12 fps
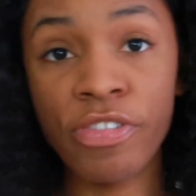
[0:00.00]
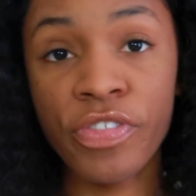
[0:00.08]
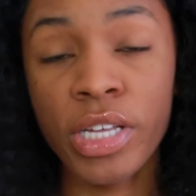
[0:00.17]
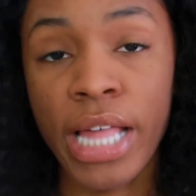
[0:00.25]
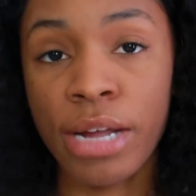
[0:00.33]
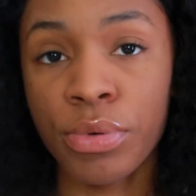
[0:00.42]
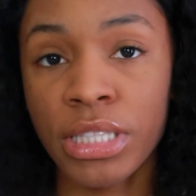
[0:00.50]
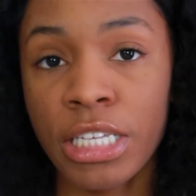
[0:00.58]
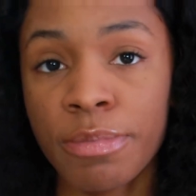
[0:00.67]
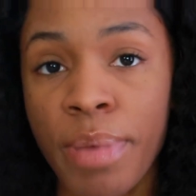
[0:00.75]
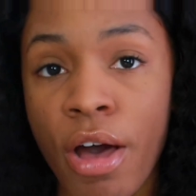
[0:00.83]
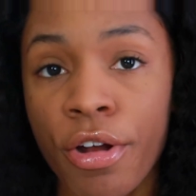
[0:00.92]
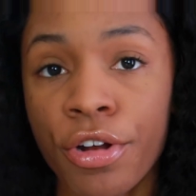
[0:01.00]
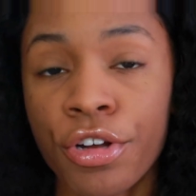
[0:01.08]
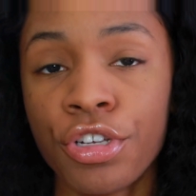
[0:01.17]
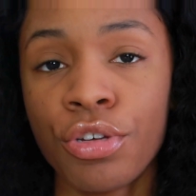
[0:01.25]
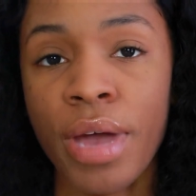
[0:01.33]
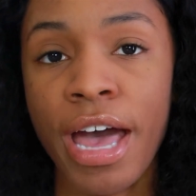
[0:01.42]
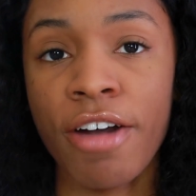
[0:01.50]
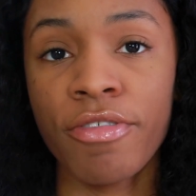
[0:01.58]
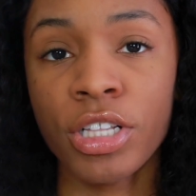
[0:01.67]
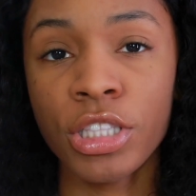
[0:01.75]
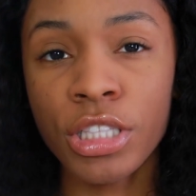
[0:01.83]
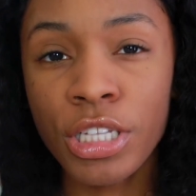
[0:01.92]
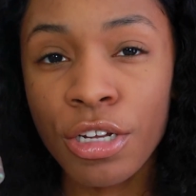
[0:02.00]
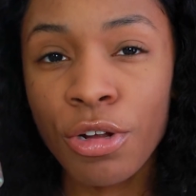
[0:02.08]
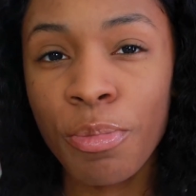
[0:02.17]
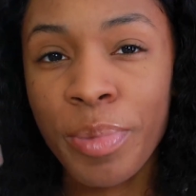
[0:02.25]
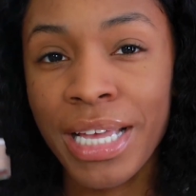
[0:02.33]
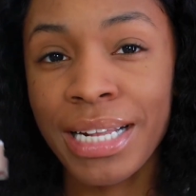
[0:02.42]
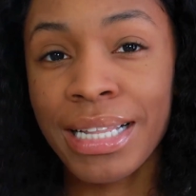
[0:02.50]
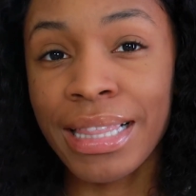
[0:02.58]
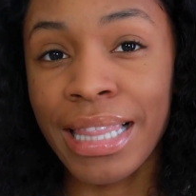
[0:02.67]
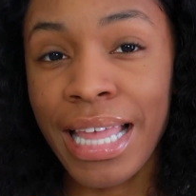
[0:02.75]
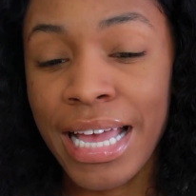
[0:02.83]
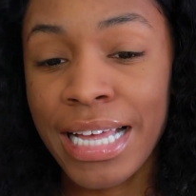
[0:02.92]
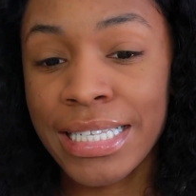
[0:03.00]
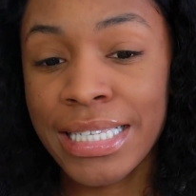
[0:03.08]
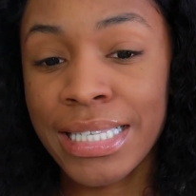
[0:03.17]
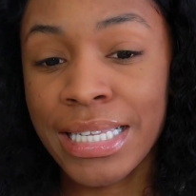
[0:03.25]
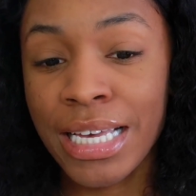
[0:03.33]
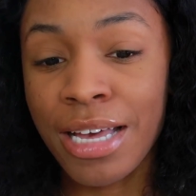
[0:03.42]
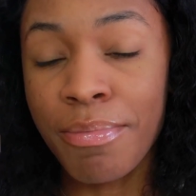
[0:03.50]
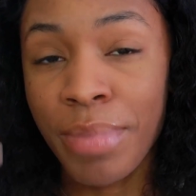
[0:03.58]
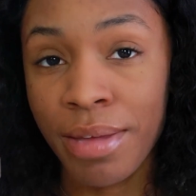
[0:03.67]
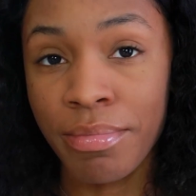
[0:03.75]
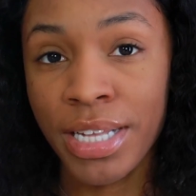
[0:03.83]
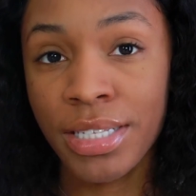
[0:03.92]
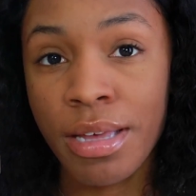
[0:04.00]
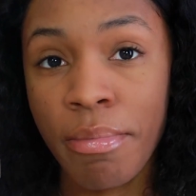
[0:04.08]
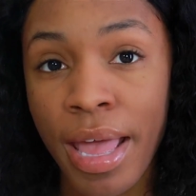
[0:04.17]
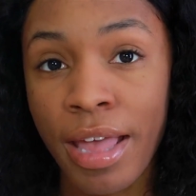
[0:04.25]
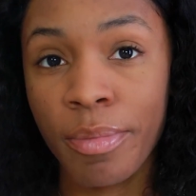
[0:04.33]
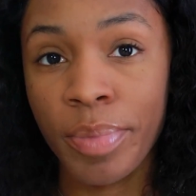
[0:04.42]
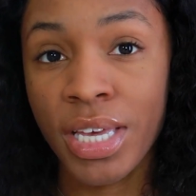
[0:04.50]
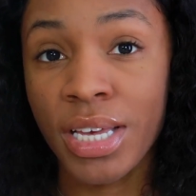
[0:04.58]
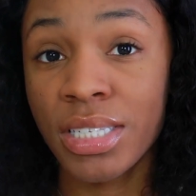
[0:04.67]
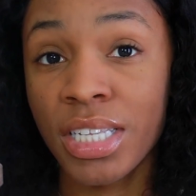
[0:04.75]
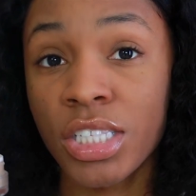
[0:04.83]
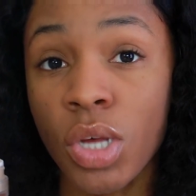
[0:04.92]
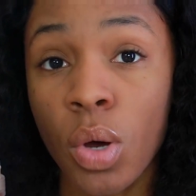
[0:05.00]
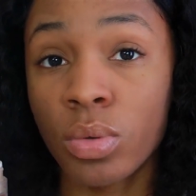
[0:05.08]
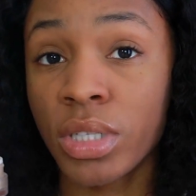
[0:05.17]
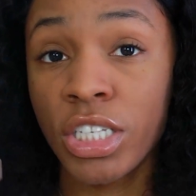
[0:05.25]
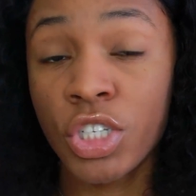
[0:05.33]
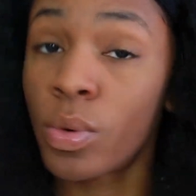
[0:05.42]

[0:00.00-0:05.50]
I feel like with this powder, you have a little bit less commitment to make because it's only